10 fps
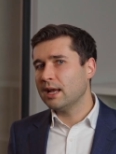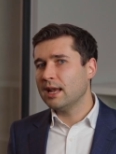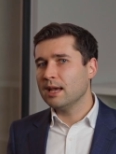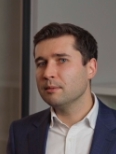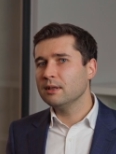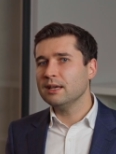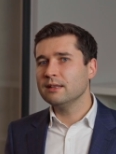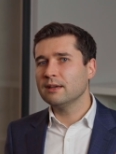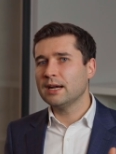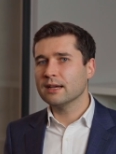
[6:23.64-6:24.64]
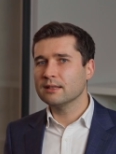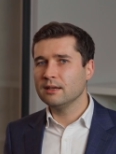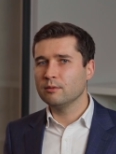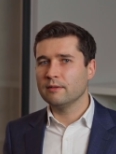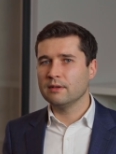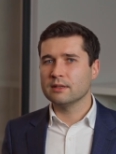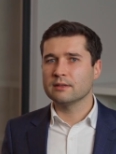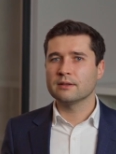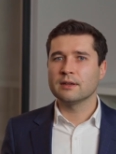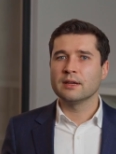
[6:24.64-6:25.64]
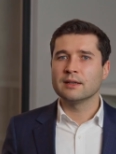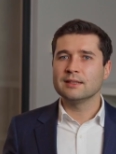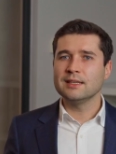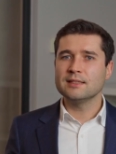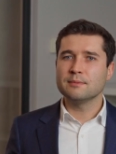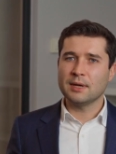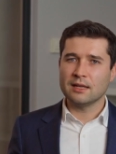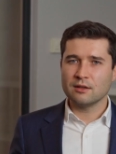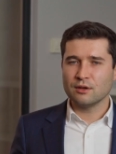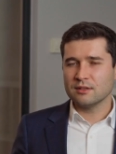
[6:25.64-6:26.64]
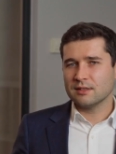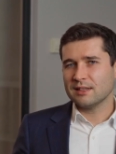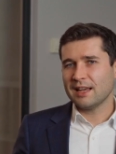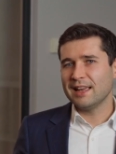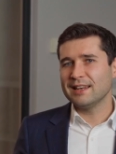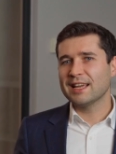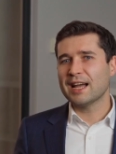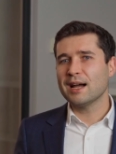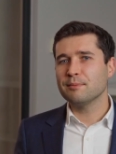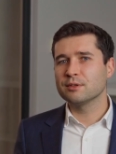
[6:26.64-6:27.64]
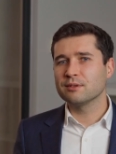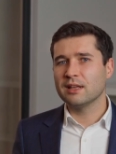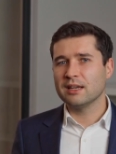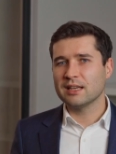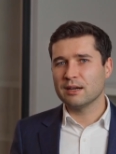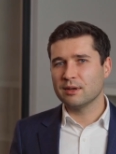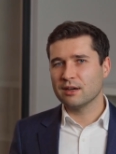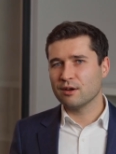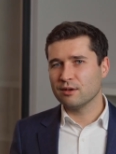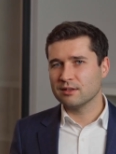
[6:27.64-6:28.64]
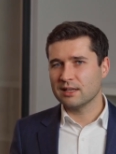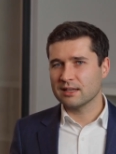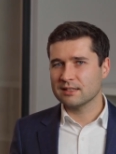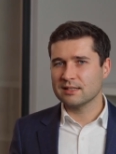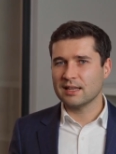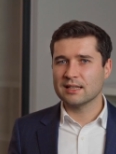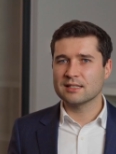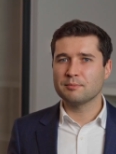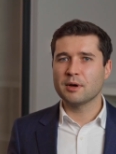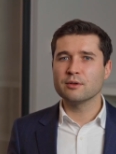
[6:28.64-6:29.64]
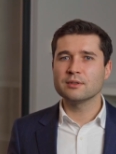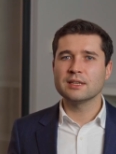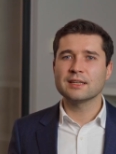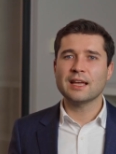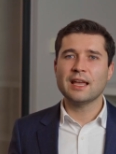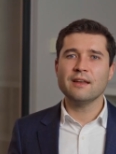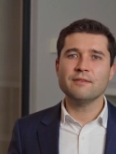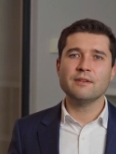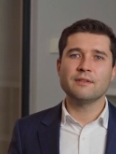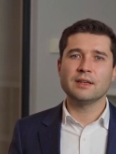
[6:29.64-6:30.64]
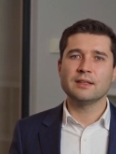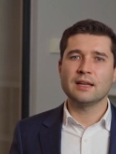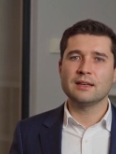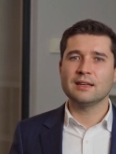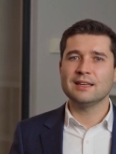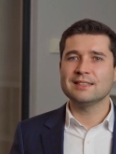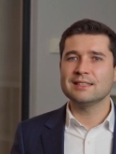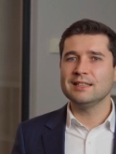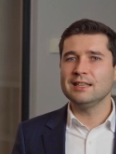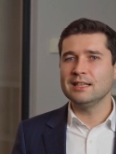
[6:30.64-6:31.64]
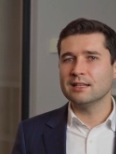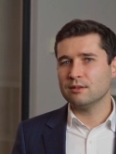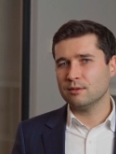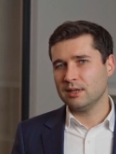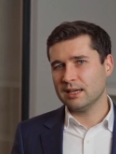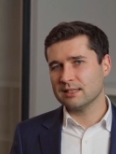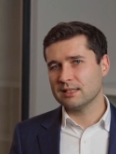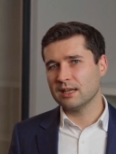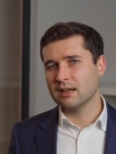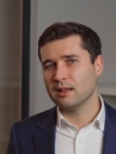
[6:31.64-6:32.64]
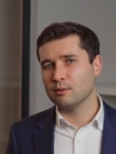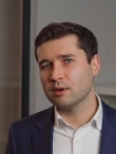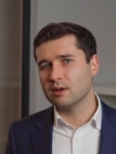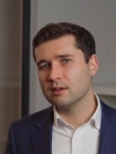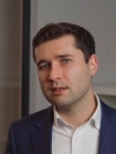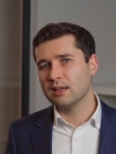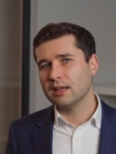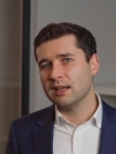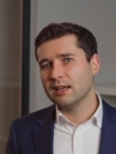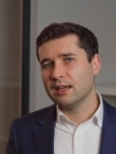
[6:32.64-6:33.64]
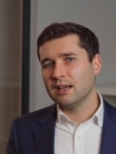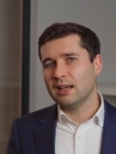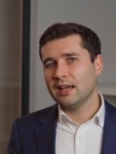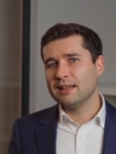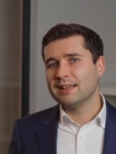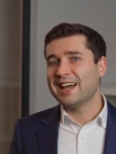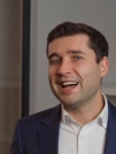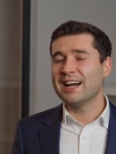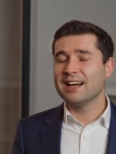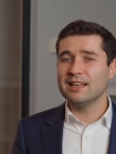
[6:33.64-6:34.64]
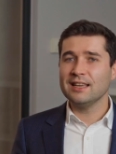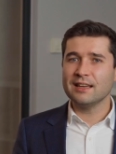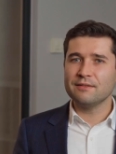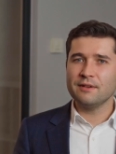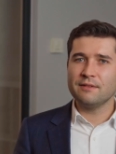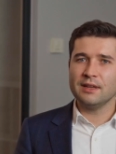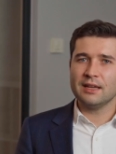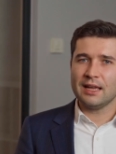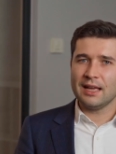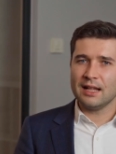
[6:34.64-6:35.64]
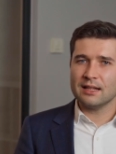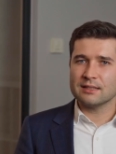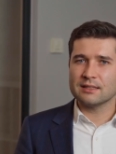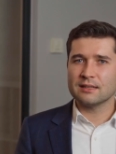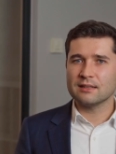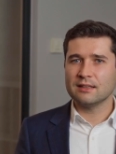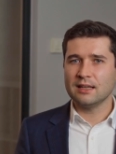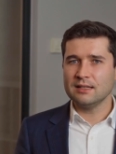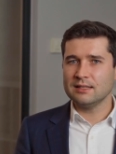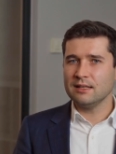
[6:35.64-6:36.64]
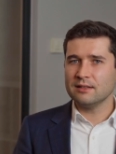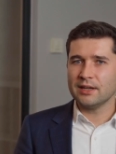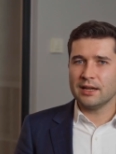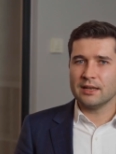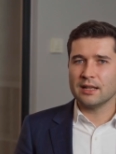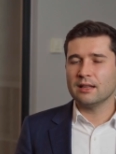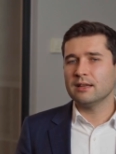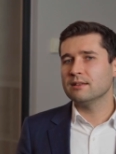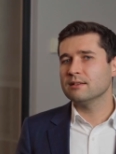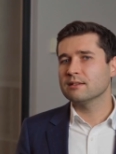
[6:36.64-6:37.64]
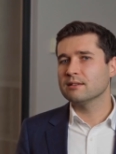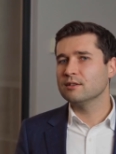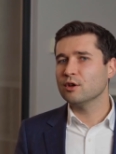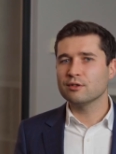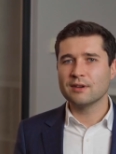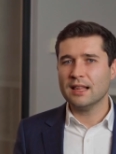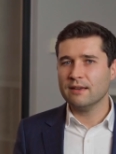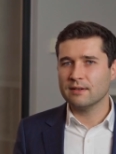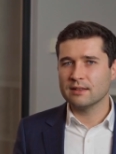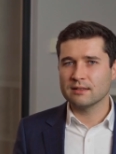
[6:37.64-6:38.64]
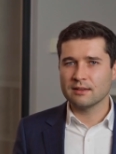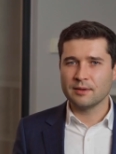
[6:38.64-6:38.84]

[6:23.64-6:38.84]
enable interacting with it. These methods encapsulate our context, exposing everything that is needed to the external world and hiding everything else that is internal and not relevant.